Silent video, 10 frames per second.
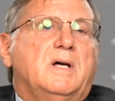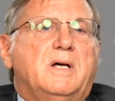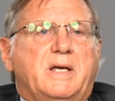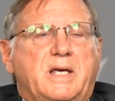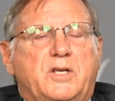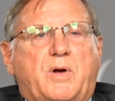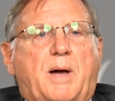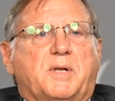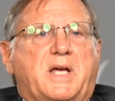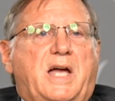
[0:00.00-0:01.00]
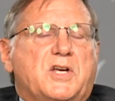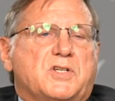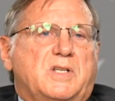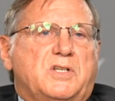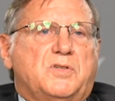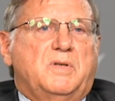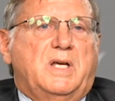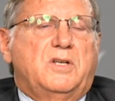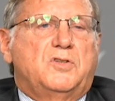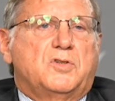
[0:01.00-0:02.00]
in your application that you
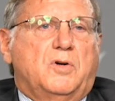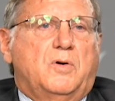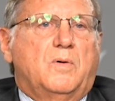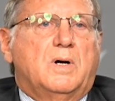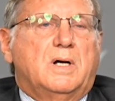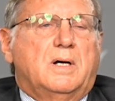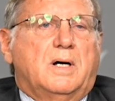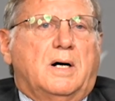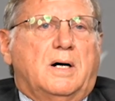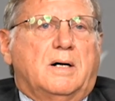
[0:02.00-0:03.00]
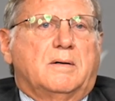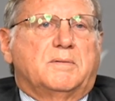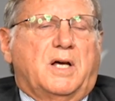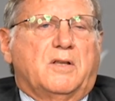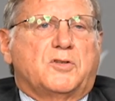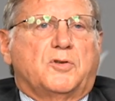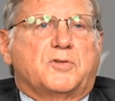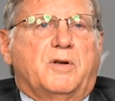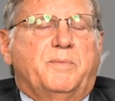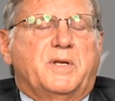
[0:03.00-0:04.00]
need to tell the Social
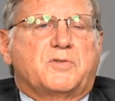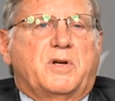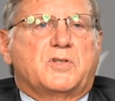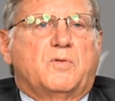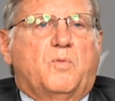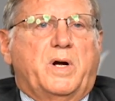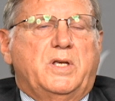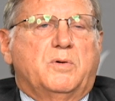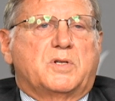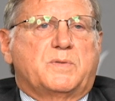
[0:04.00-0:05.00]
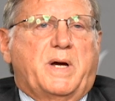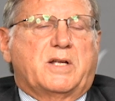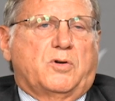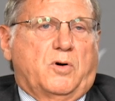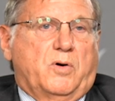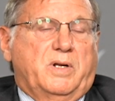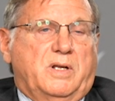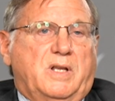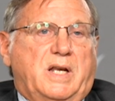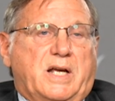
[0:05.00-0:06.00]
Security Administration what you expect to earn
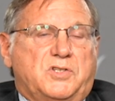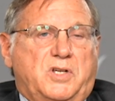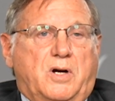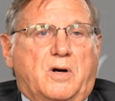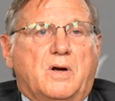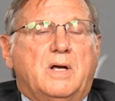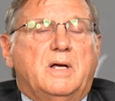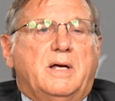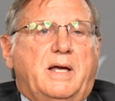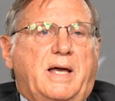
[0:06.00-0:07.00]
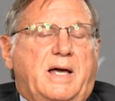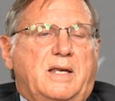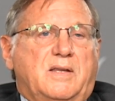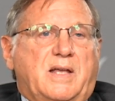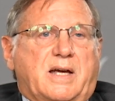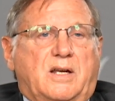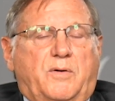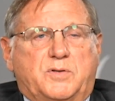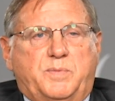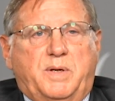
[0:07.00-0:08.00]
in the next year, and that can
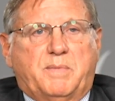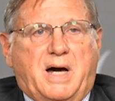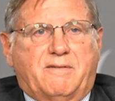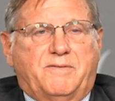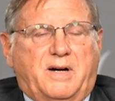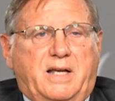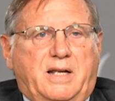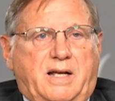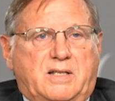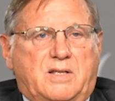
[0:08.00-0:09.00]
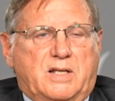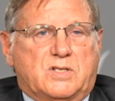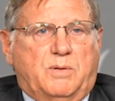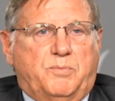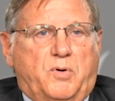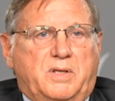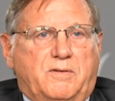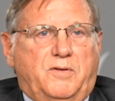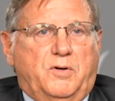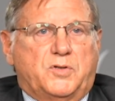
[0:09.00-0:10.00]
always be modified at some point in the
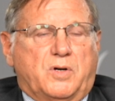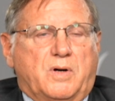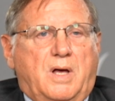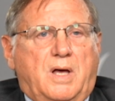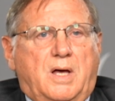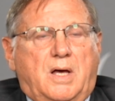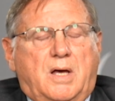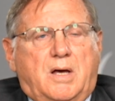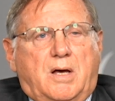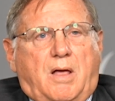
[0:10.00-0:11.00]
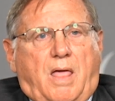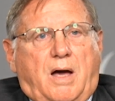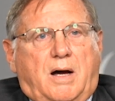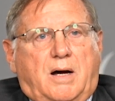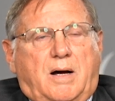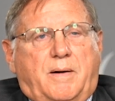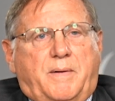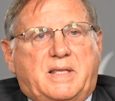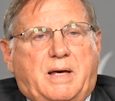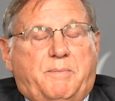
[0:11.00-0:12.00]
future,
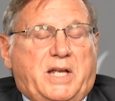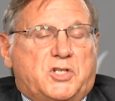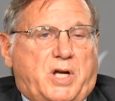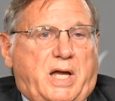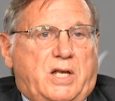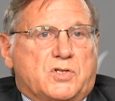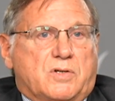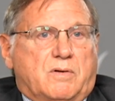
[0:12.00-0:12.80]
and that may change